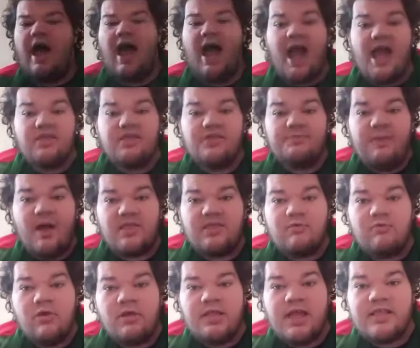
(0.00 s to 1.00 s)
I actually
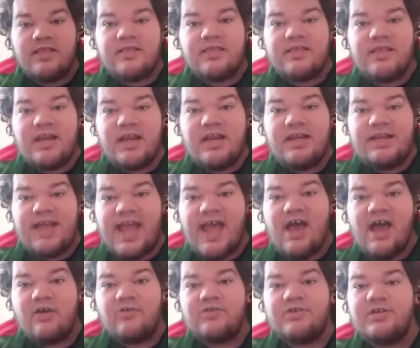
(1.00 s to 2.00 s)
bought the one that's sitting
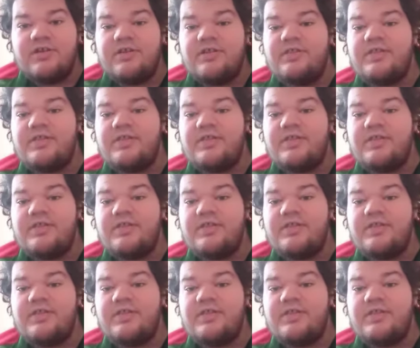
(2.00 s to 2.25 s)
down.